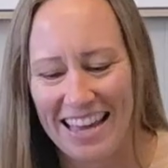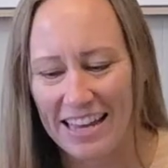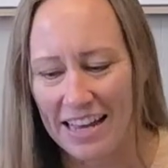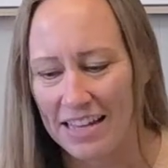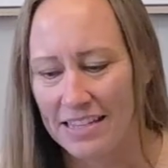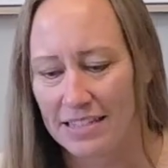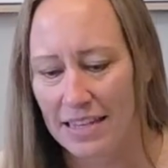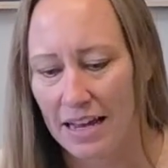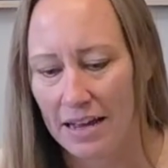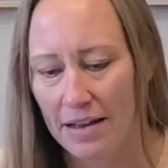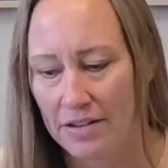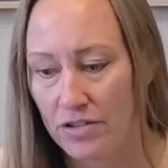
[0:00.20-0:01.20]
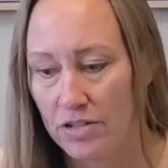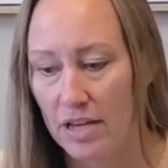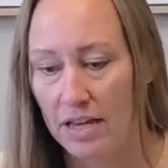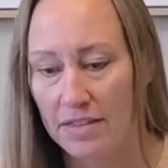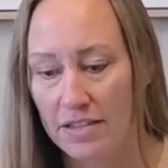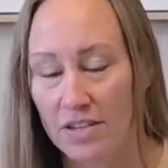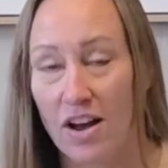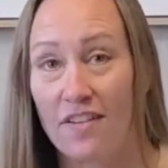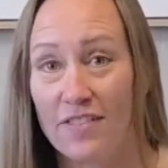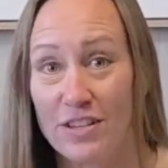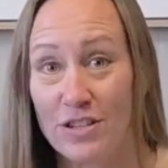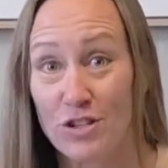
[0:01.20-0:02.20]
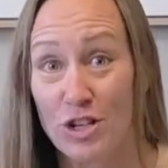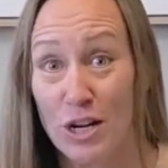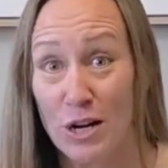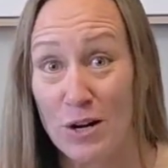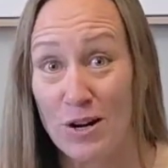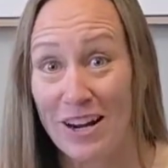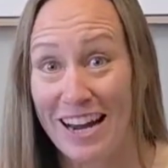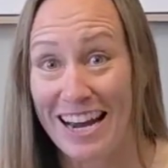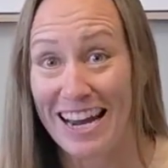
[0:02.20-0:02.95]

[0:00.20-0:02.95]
Hey guys, I just got this office chair